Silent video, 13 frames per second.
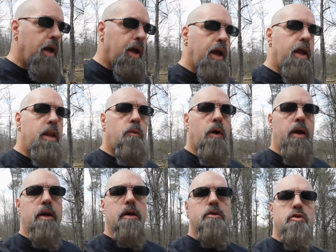
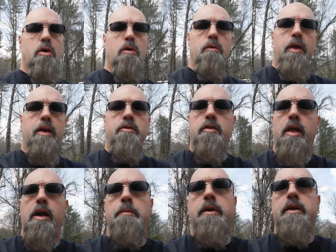anyway, so that's
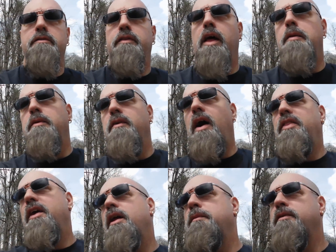that'll be that'll be. I
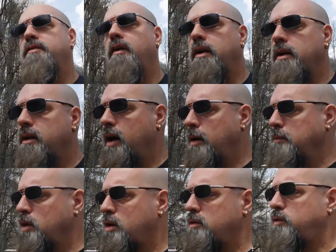think it'll be fun. I'm
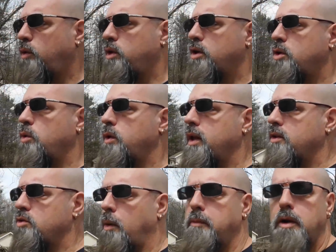looking forward to doing that.
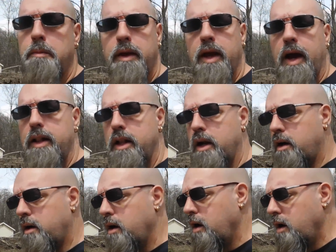So I'm going to be on there